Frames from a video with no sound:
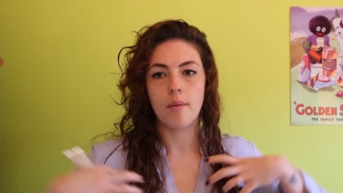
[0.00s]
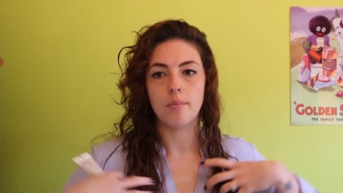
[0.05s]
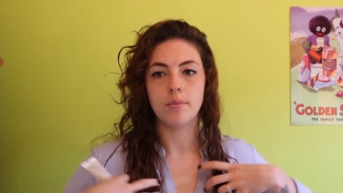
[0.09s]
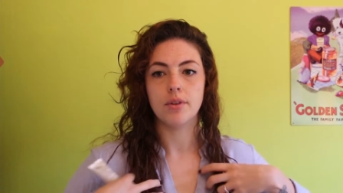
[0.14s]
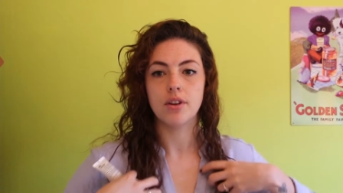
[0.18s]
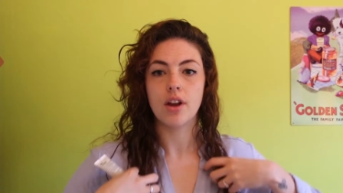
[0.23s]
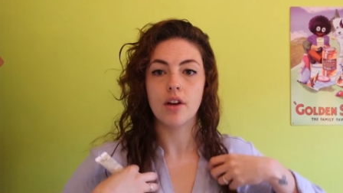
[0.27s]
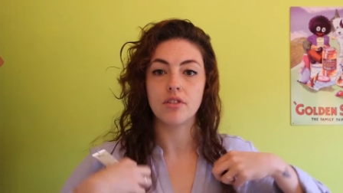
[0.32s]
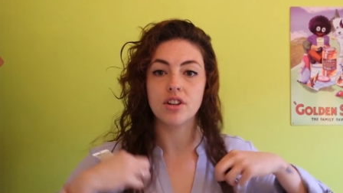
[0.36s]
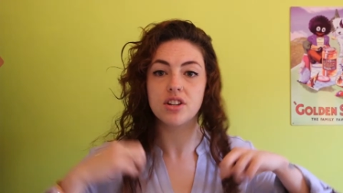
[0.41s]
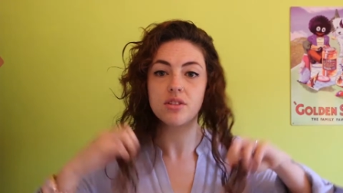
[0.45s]

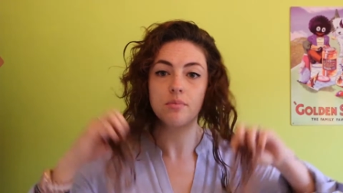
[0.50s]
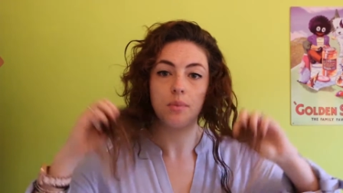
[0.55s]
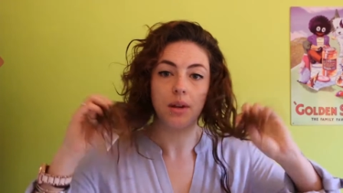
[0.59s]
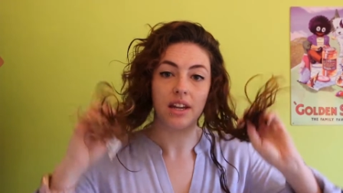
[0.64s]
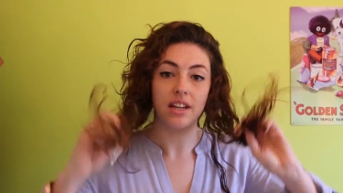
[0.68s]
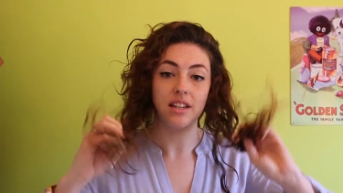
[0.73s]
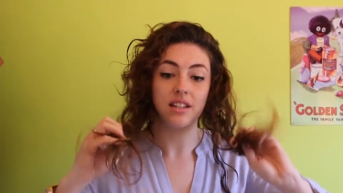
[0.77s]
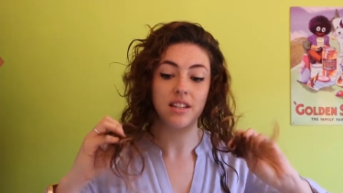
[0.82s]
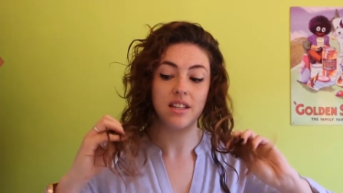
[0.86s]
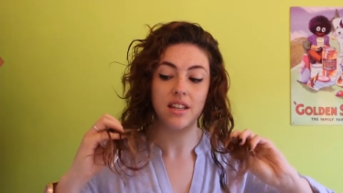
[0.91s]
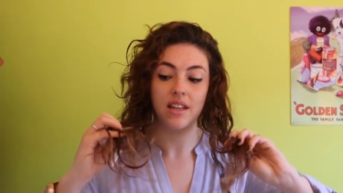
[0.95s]
nourishment
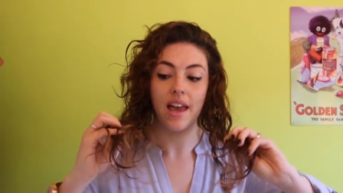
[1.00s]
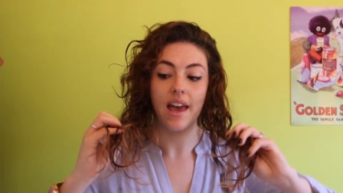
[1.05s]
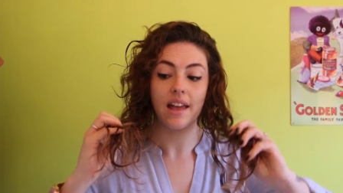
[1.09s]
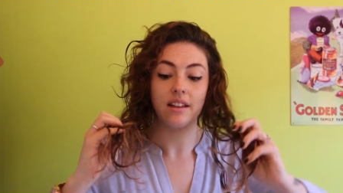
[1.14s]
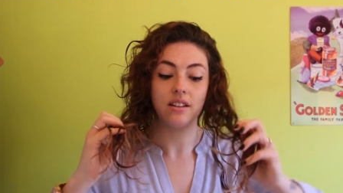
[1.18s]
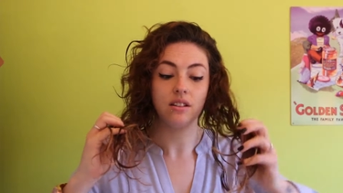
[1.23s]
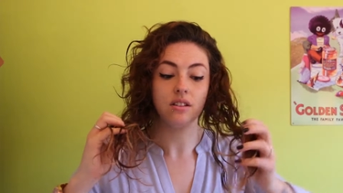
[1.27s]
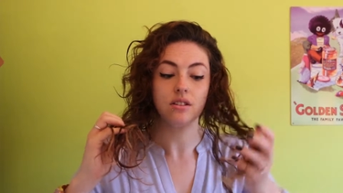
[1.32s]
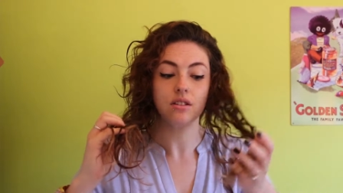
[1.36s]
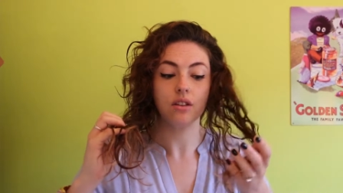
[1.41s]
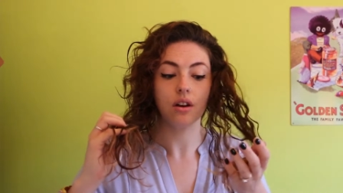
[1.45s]
into the
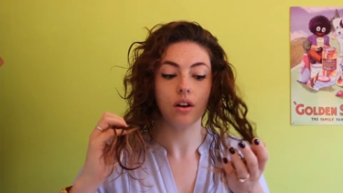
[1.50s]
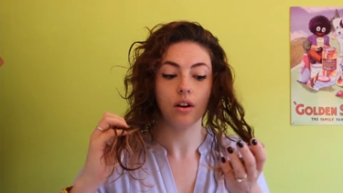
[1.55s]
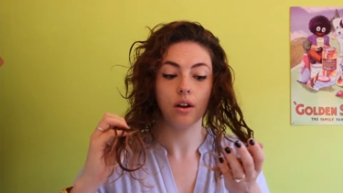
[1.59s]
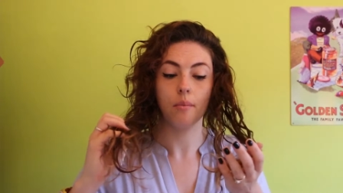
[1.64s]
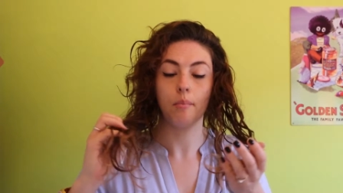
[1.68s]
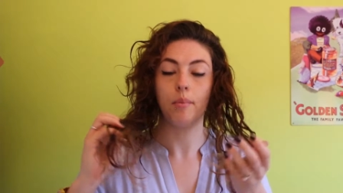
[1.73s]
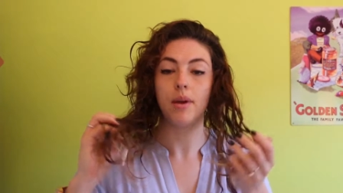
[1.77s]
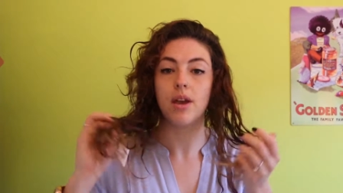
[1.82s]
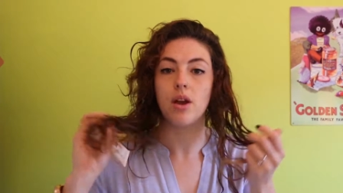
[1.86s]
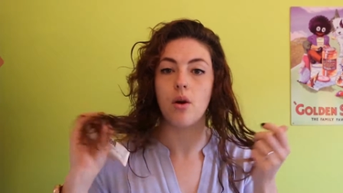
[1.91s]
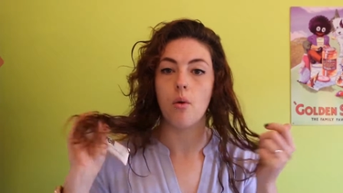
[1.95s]
ends that
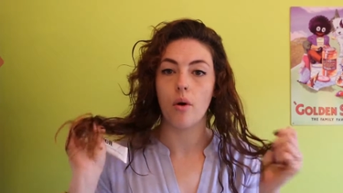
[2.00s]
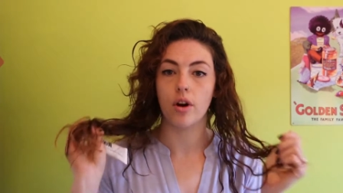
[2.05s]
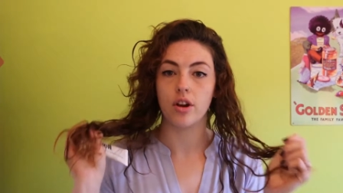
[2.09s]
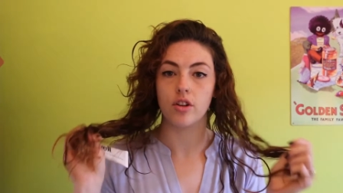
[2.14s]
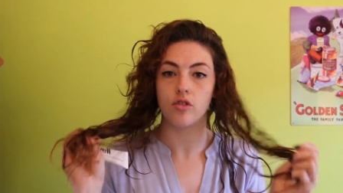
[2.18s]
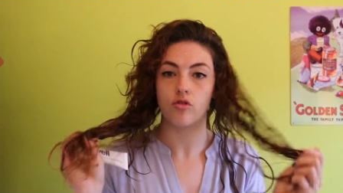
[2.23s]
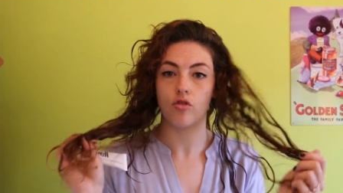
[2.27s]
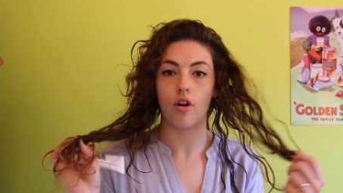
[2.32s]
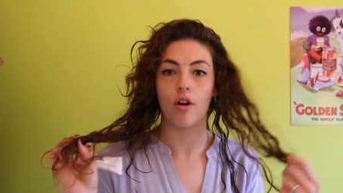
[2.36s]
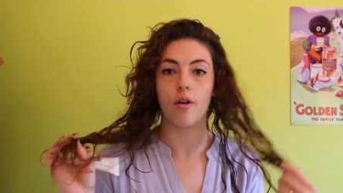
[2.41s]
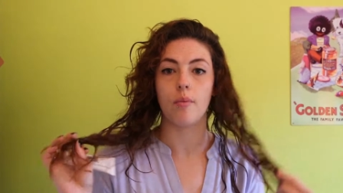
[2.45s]
can be quite
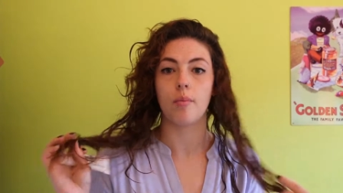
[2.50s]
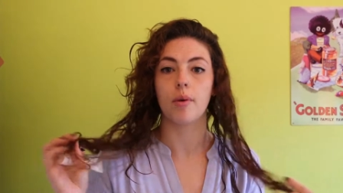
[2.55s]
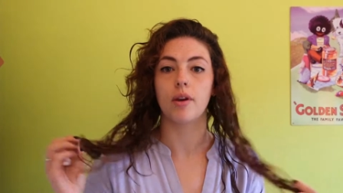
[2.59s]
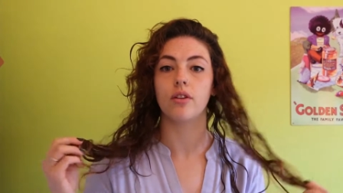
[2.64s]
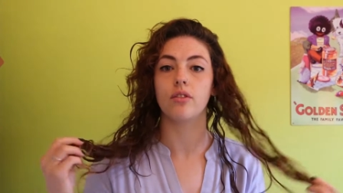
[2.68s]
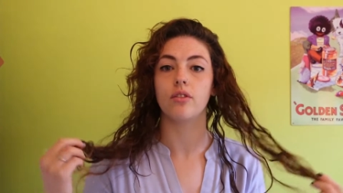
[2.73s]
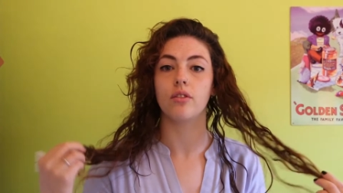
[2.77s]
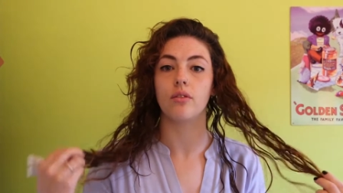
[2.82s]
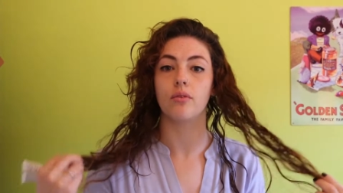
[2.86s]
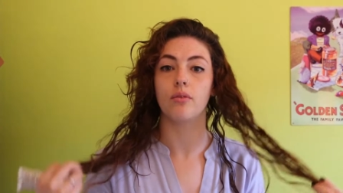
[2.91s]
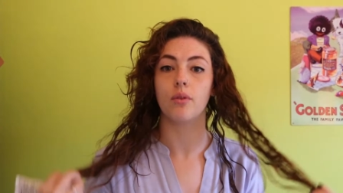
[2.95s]
dry
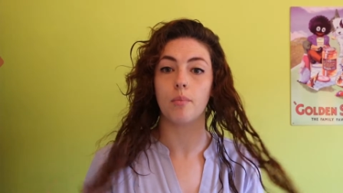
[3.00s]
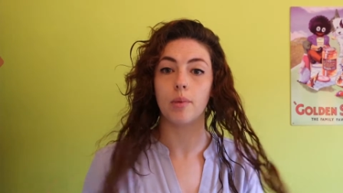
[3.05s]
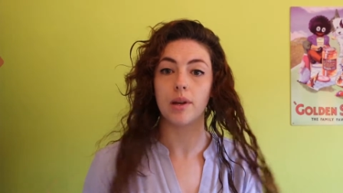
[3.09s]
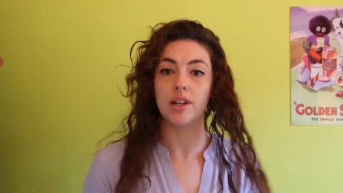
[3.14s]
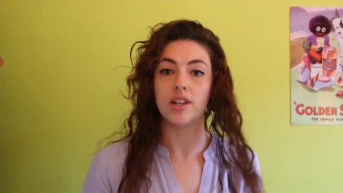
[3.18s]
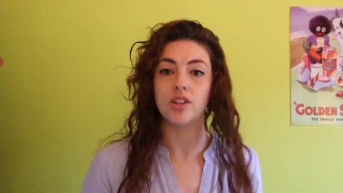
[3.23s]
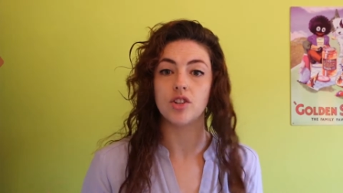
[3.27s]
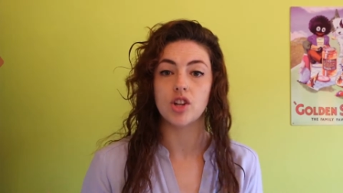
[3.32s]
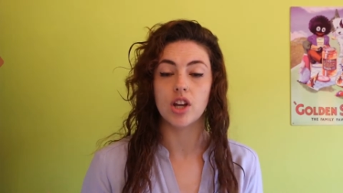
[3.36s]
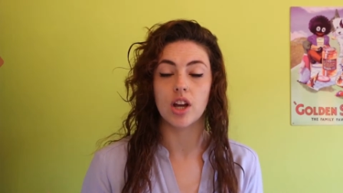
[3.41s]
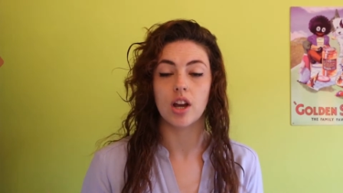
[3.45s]
because of the
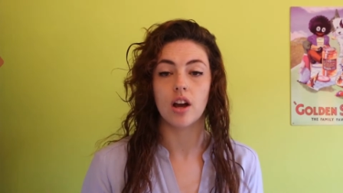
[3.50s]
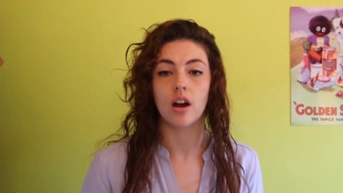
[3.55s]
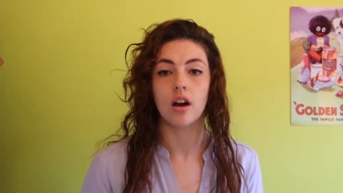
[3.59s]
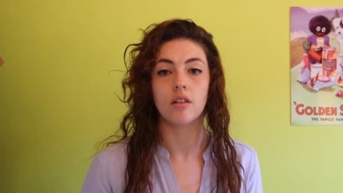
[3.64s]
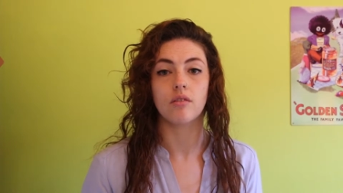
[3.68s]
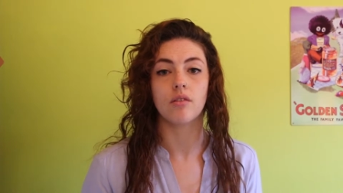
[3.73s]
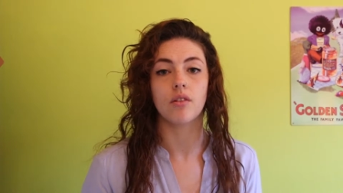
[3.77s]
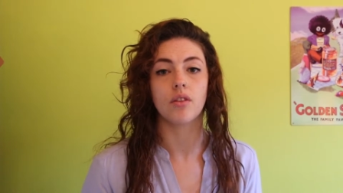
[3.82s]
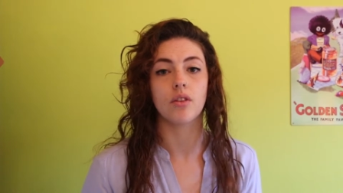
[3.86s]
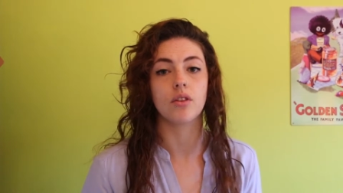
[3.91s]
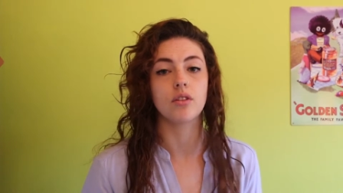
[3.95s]
bleaching
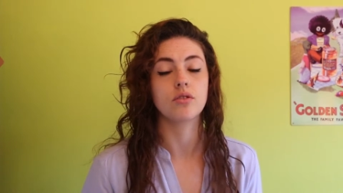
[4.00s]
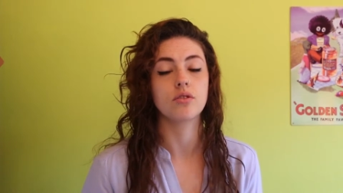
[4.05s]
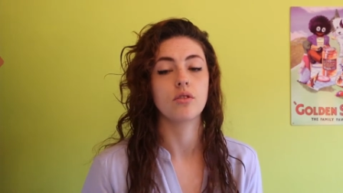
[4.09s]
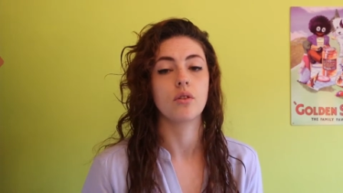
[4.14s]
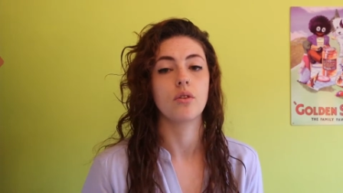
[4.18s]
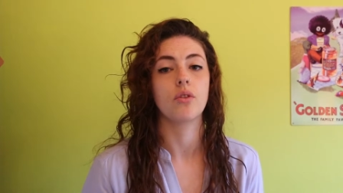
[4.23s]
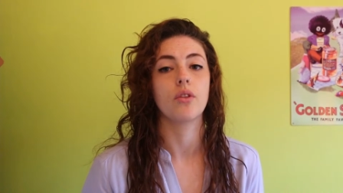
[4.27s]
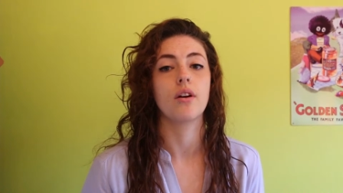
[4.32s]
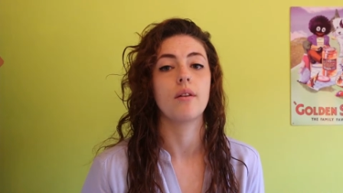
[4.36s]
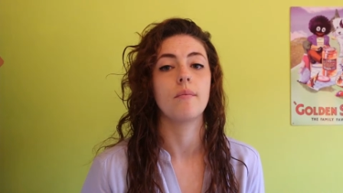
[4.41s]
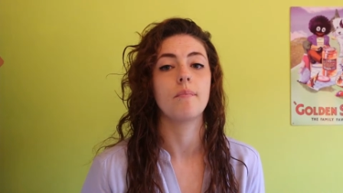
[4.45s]
colour that's
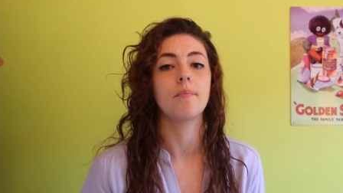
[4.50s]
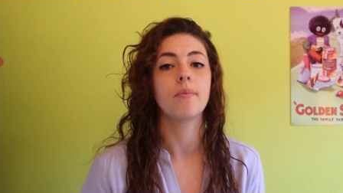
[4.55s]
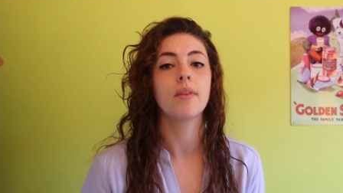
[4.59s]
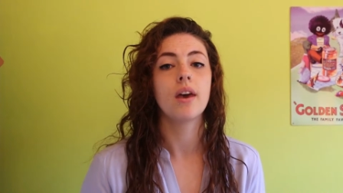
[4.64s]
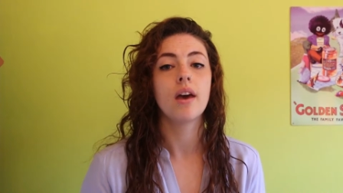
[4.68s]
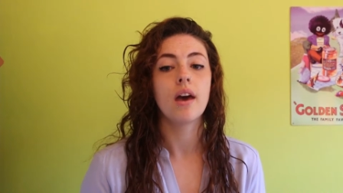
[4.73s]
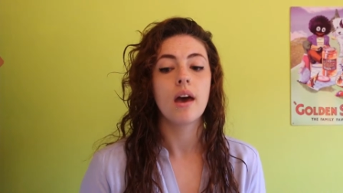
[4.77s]
on them.